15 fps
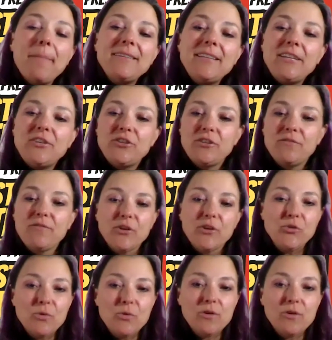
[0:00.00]
teaching
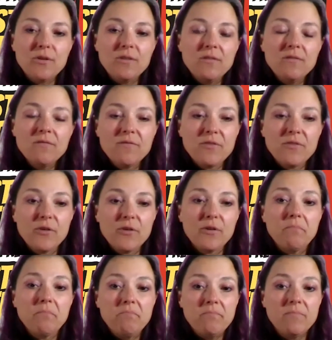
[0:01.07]
virtual
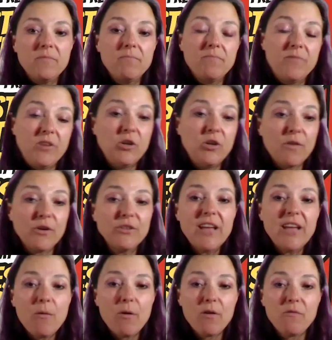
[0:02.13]
for the university
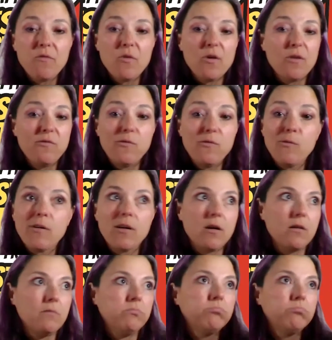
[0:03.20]
I work
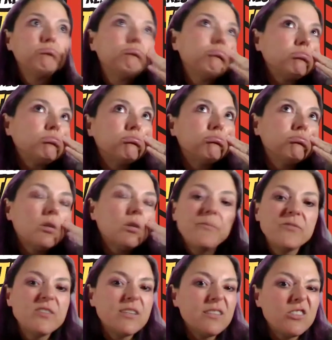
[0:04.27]
for
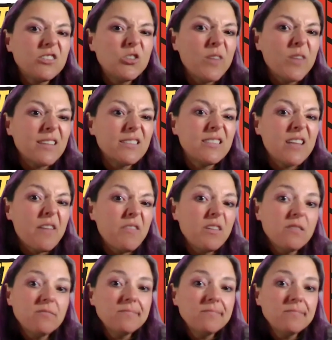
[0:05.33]
since 2007.